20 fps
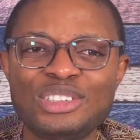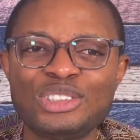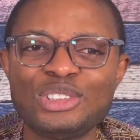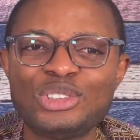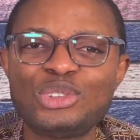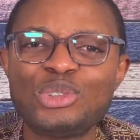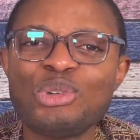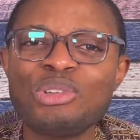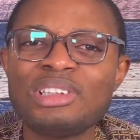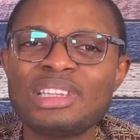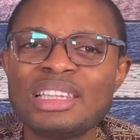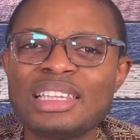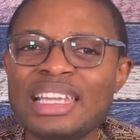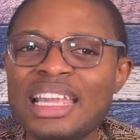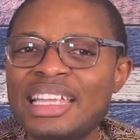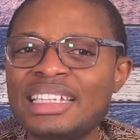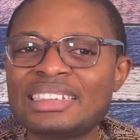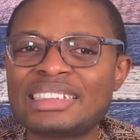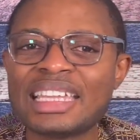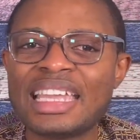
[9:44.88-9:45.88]
Don't
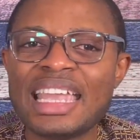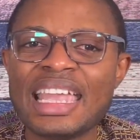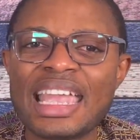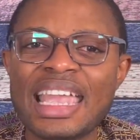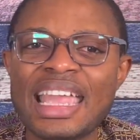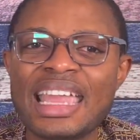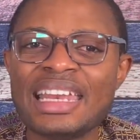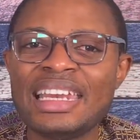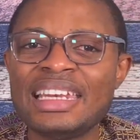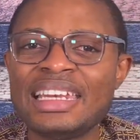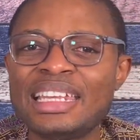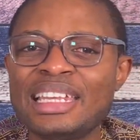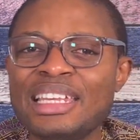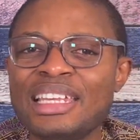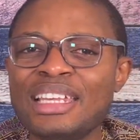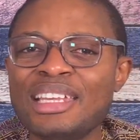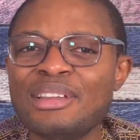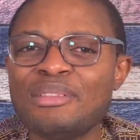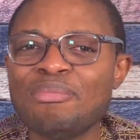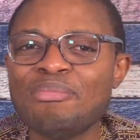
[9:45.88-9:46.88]
let any
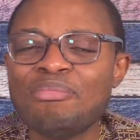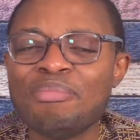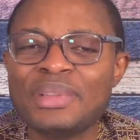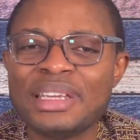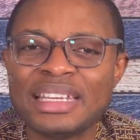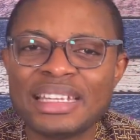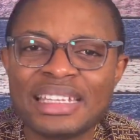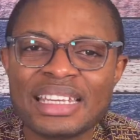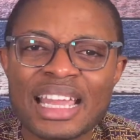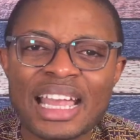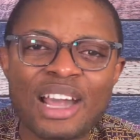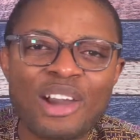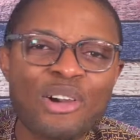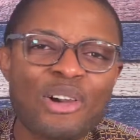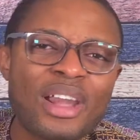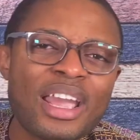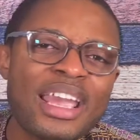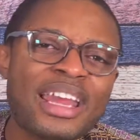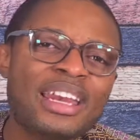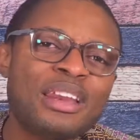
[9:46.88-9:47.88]
media
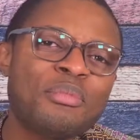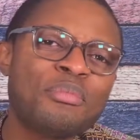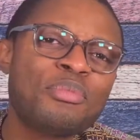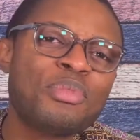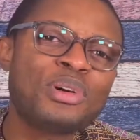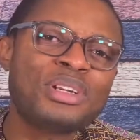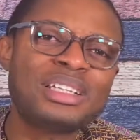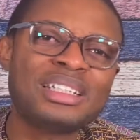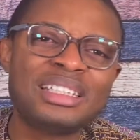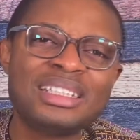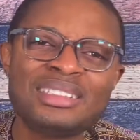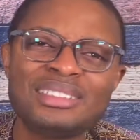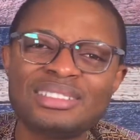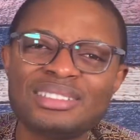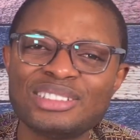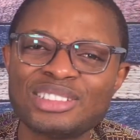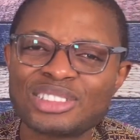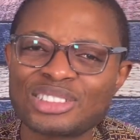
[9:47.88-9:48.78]
or anybody